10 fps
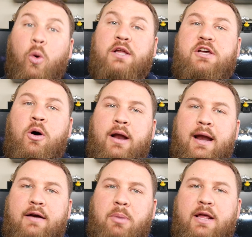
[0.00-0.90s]
What's
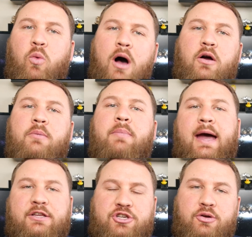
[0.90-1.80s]
going on everybody? Welcome
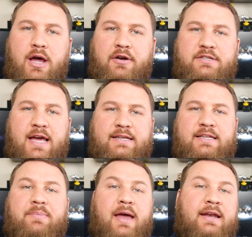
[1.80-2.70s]
back to another
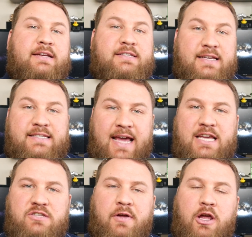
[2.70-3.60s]
tech tip and in
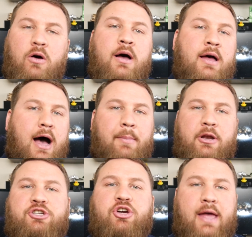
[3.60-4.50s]
today's video,
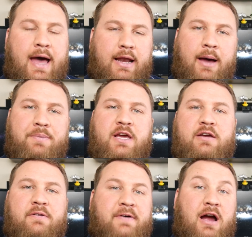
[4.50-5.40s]
I'm gonna show you how to
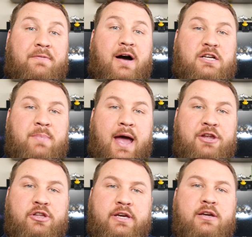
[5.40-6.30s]
update your Firefox
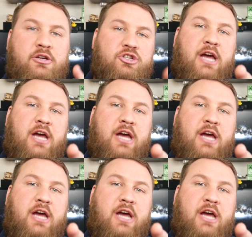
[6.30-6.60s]
manually.